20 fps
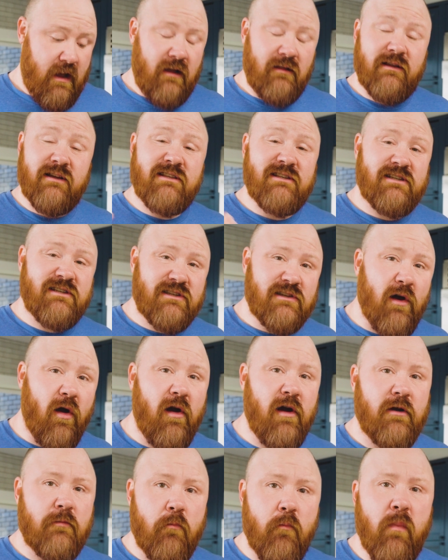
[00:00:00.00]
let's
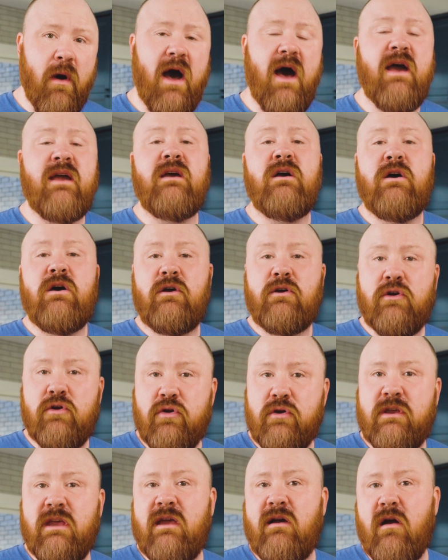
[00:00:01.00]
start by
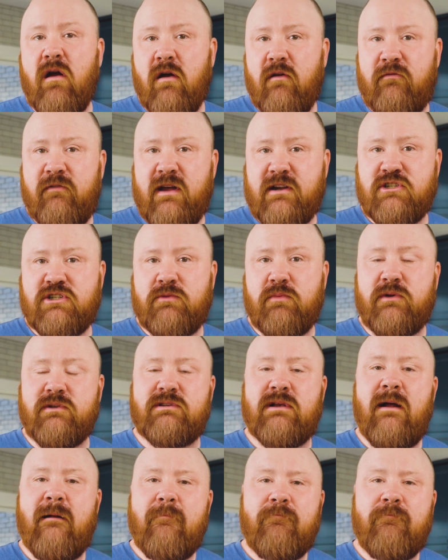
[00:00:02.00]
cooking our vegetables.